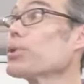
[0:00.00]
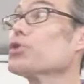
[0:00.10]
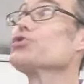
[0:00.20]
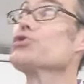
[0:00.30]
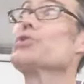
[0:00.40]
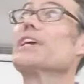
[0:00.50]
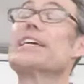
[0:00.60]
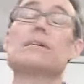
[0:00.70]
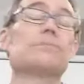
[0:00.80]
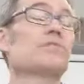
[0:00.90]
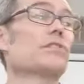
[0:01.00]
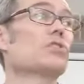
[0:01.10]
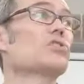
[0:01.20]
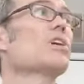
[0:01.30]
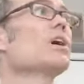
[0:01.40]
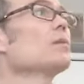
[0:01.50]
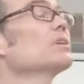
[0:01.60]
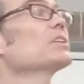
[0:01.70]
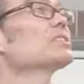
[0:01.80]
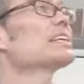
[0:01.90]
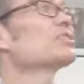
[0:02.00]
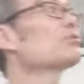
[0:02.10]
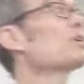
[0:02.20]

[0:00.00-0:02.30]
personal kingdoms first, because that's a